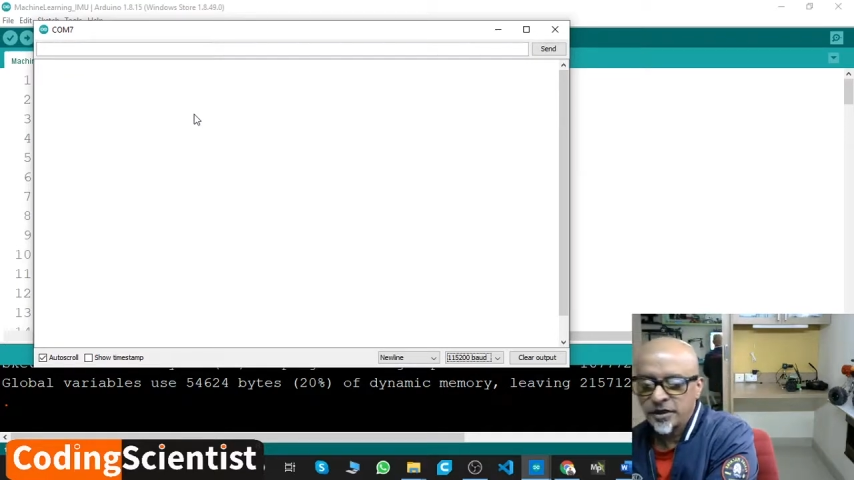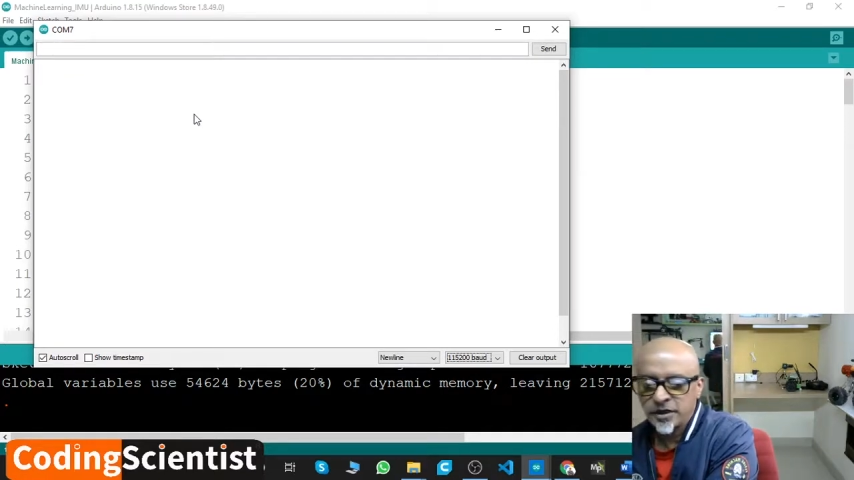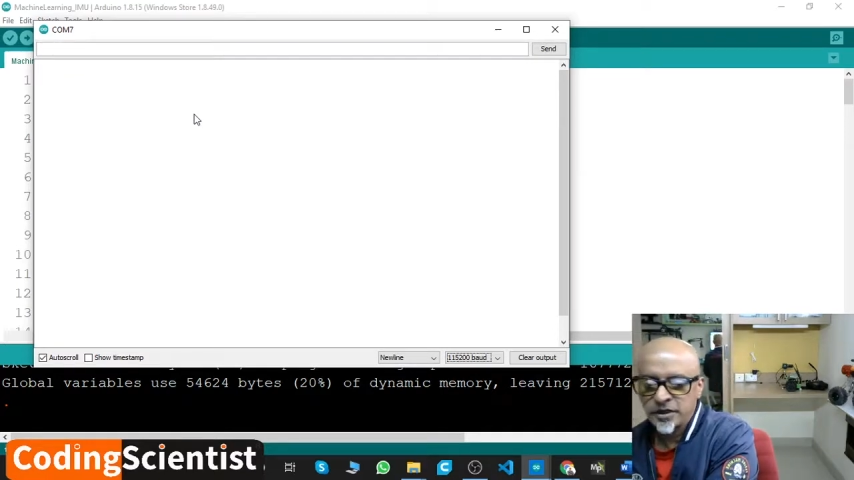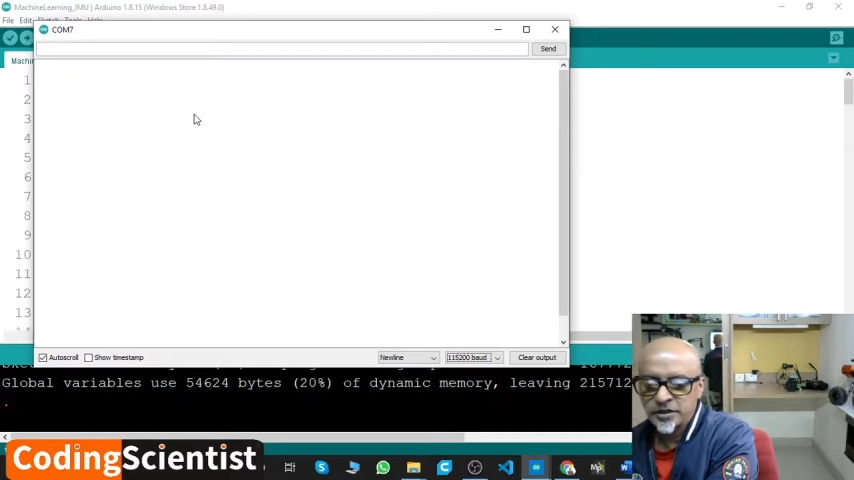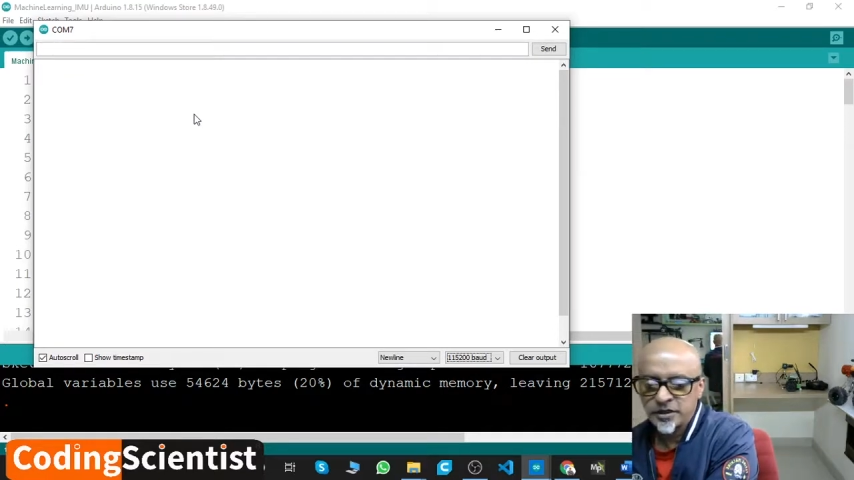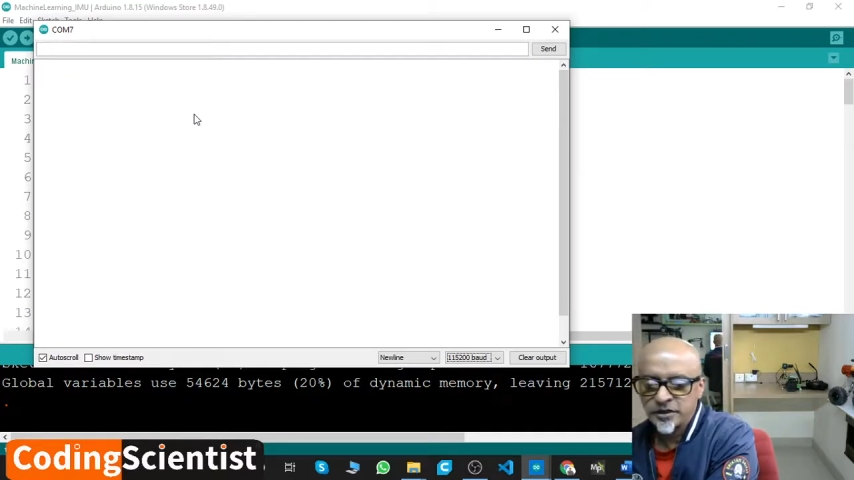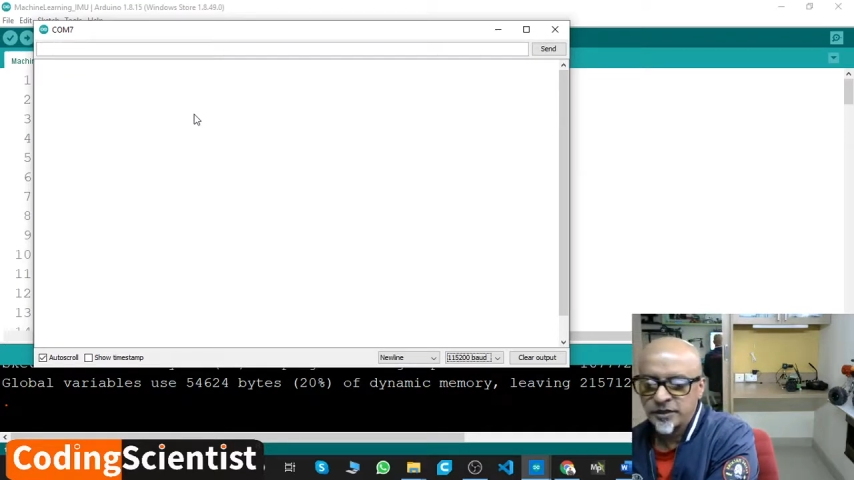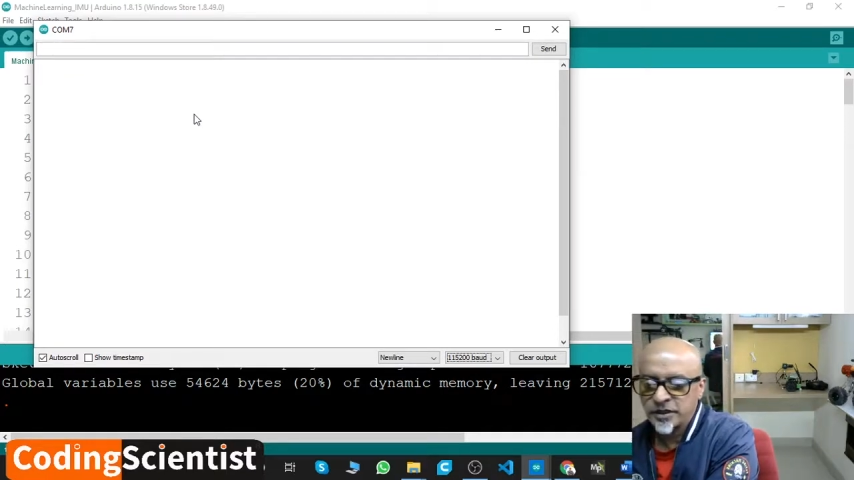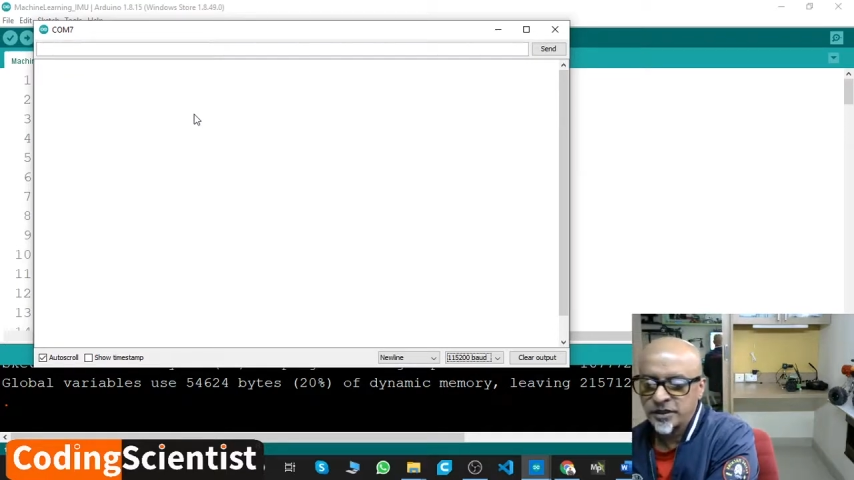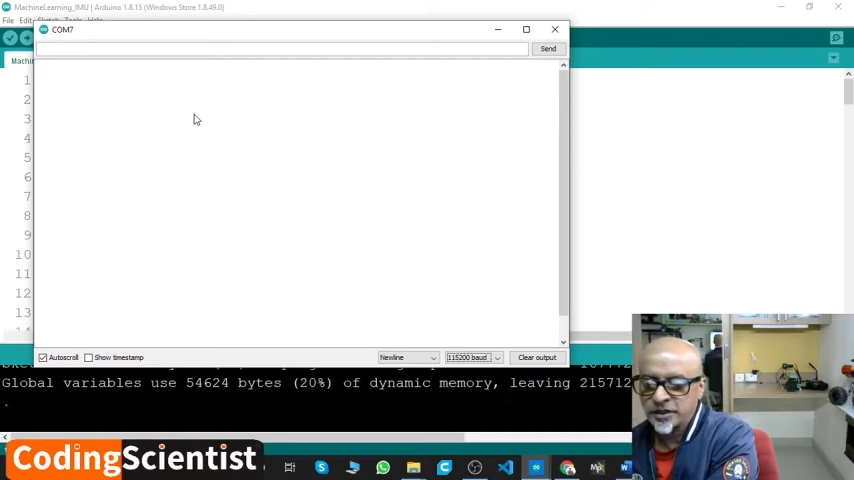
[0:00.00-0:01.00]
and see if
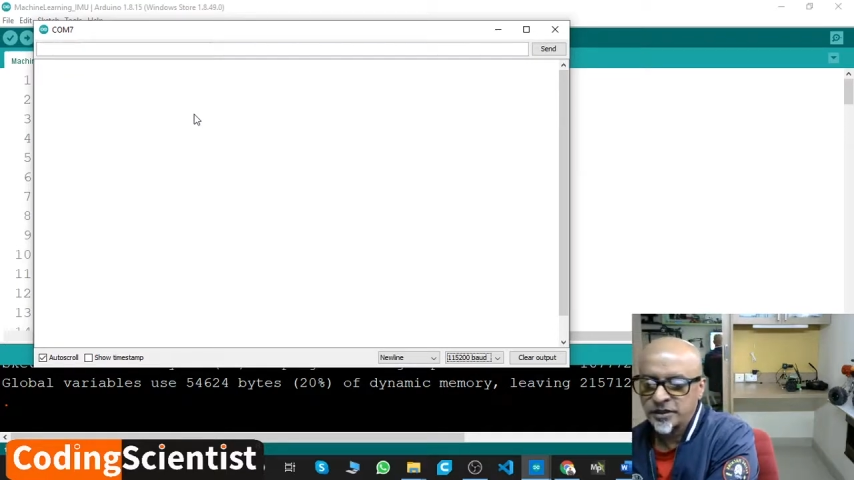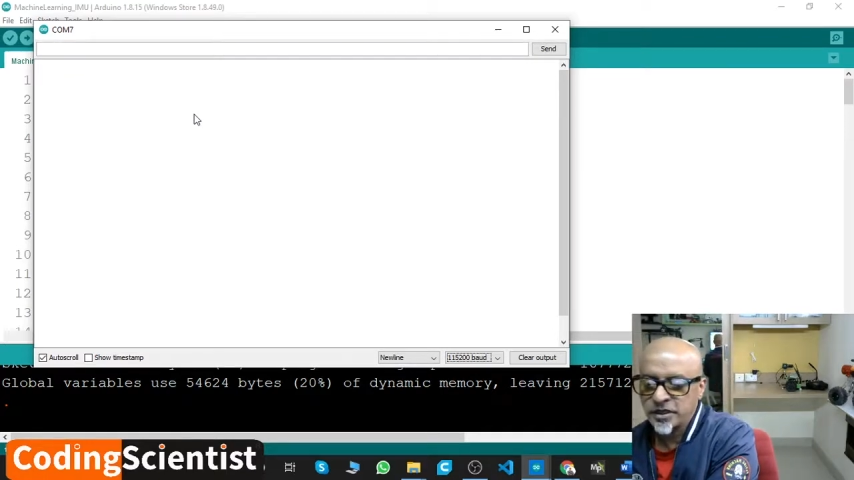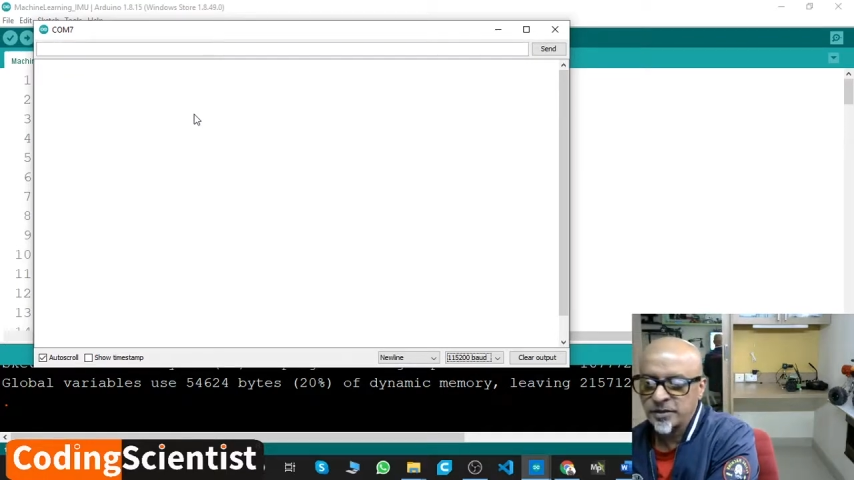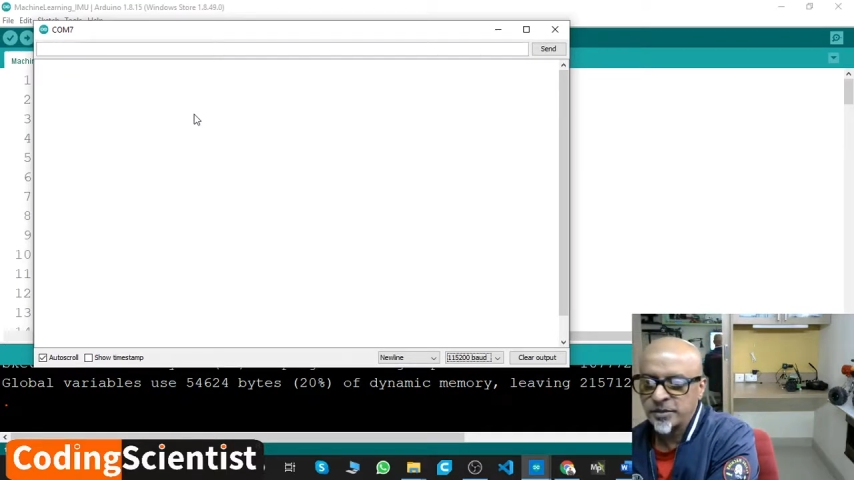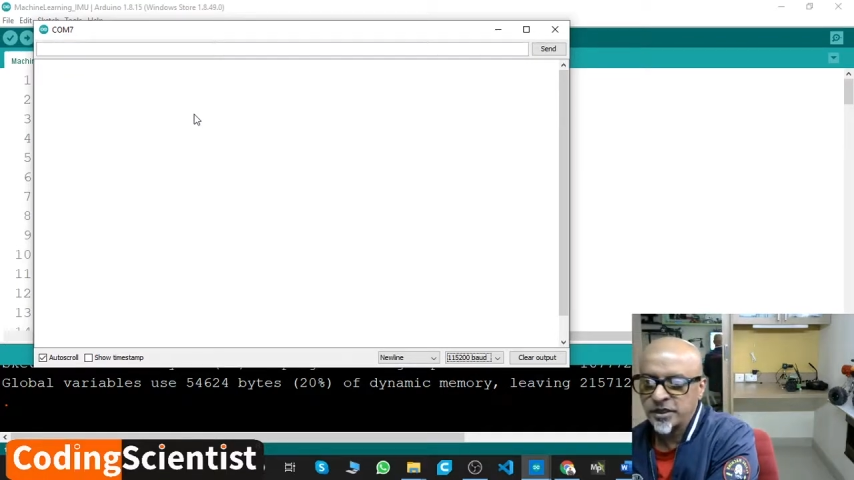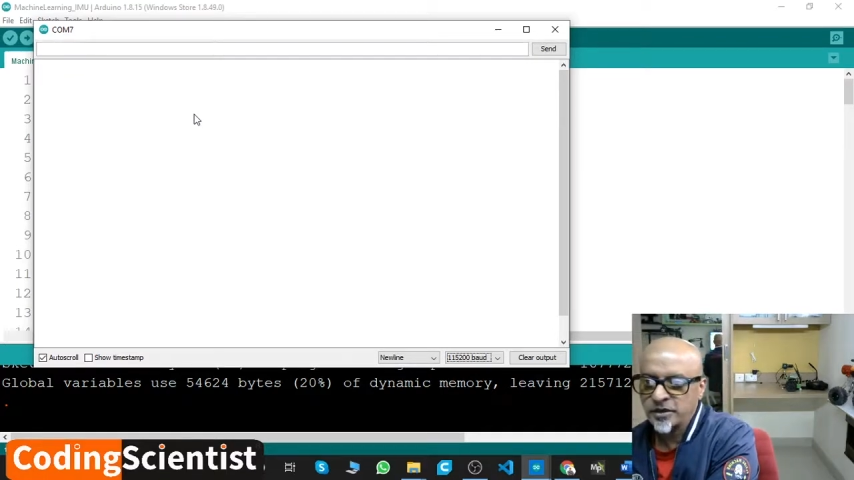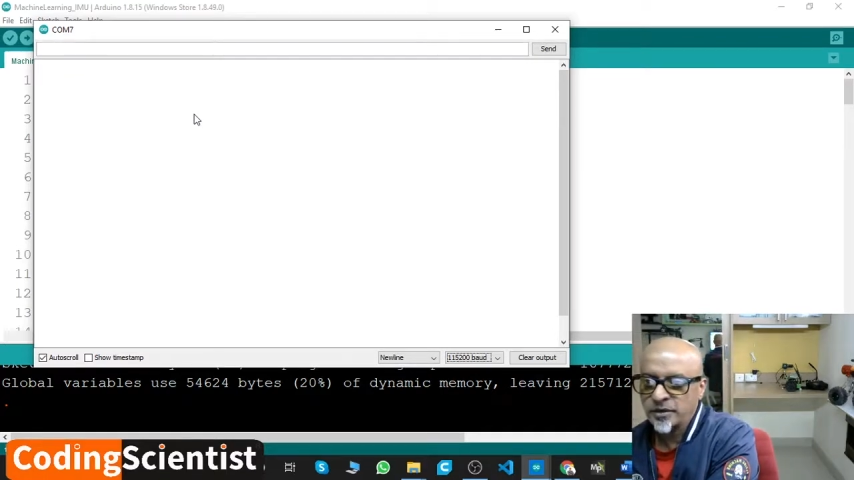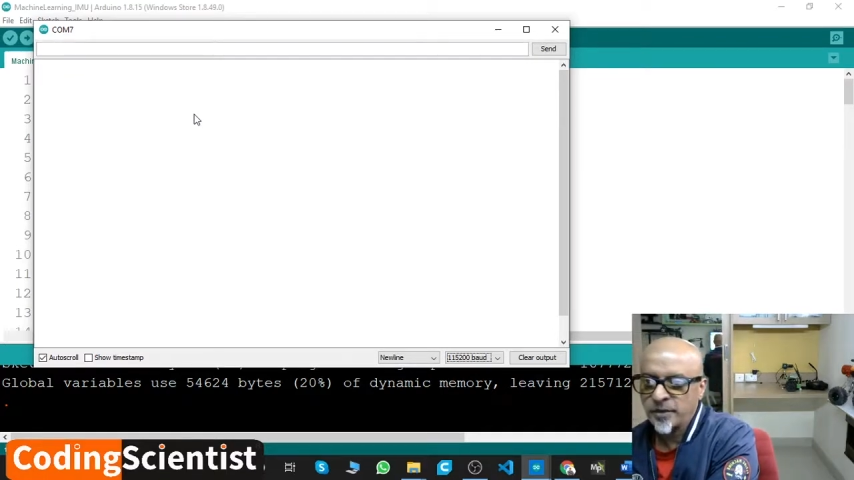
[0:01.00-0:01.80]
anything is happening.